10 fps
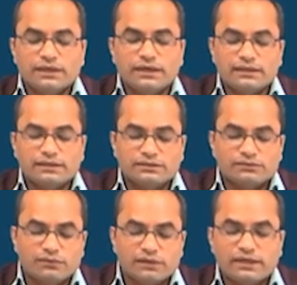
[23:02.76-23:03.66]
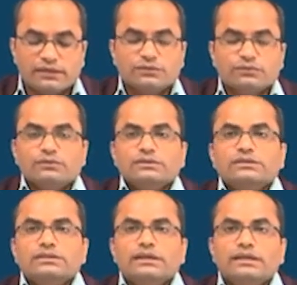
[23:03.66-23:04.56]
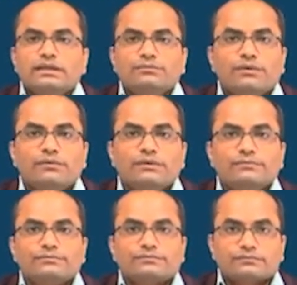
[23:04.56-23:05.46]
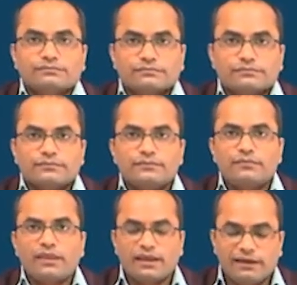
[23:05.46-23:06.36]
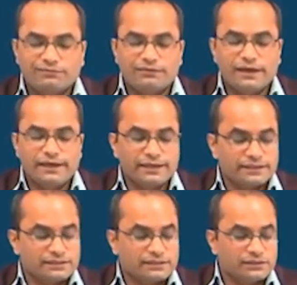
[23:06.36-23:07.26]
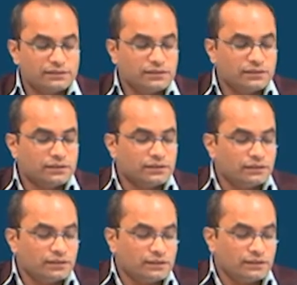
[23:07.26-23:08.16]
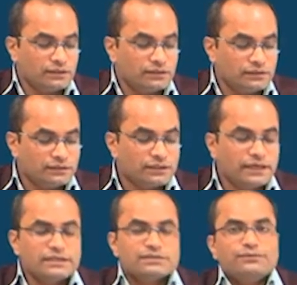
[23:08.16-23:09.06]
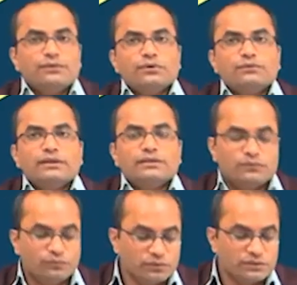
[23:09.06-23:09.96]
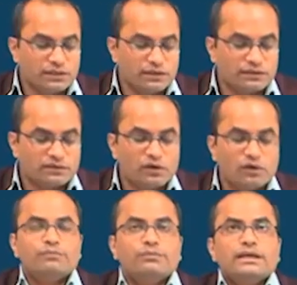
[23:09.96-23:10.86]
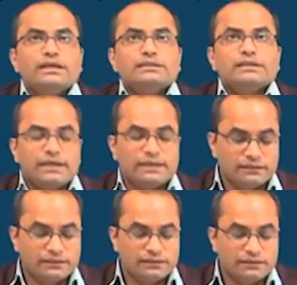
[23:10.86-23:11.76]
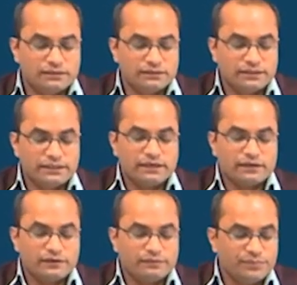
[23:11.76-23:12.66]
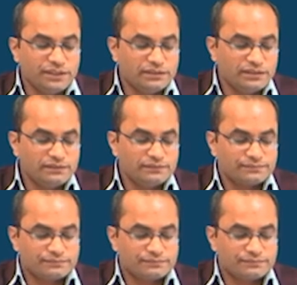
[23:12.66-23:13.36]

and this will end to the C n e power alpha n x. The case for when the roots are complex and uh, they are repeated.